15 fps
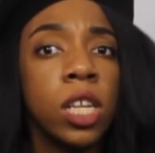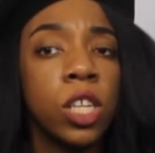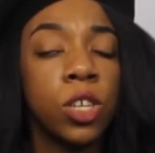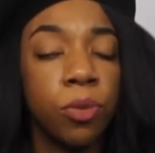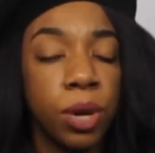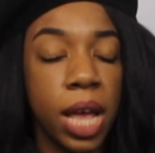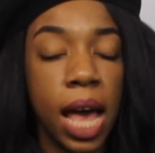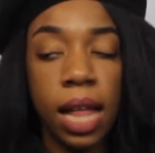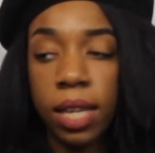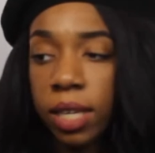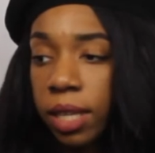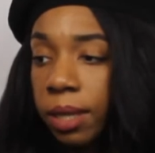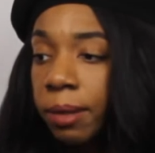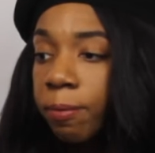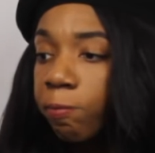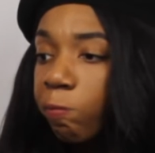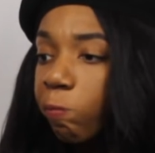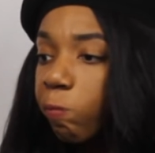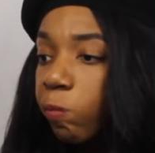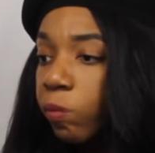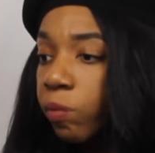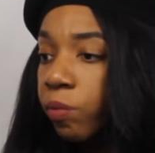to reality.
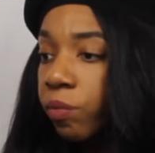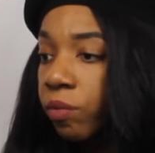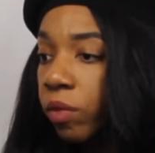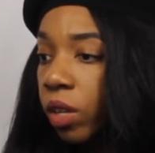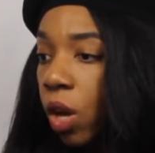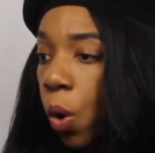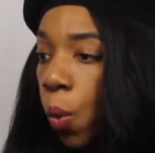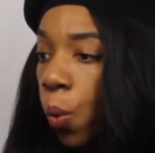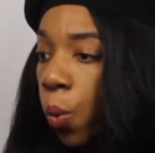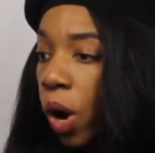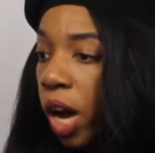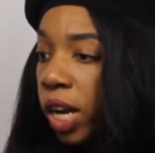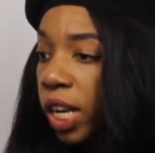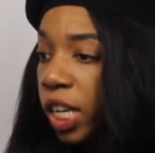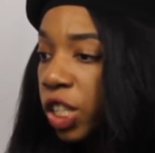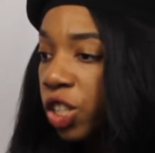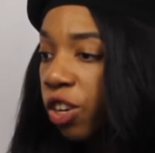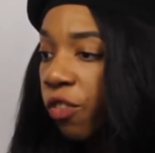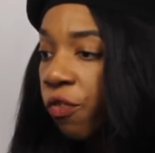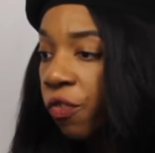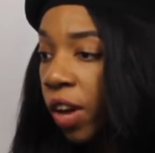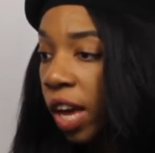What is
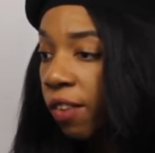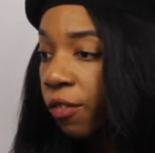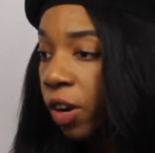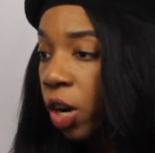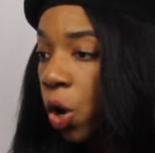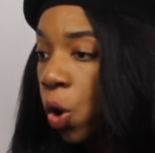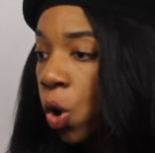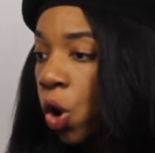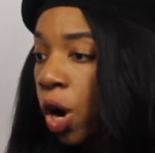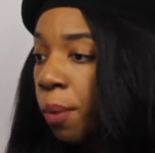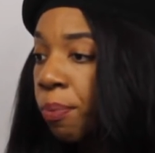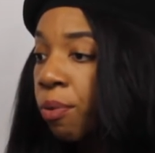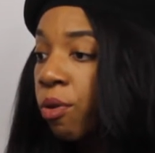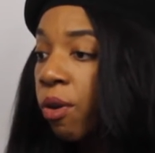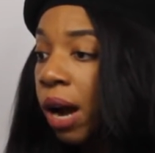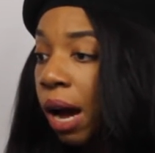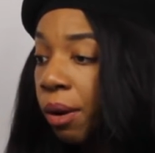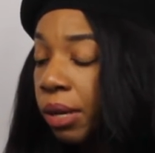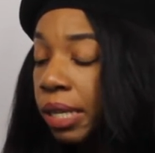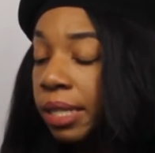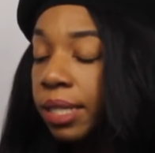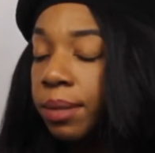your favorite or
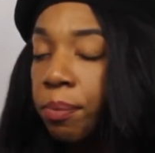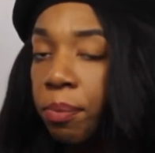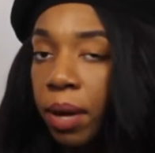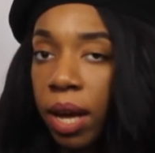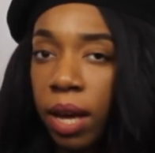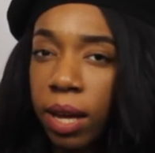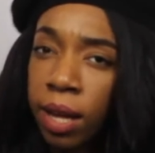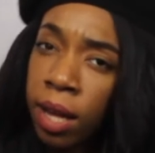proudest make?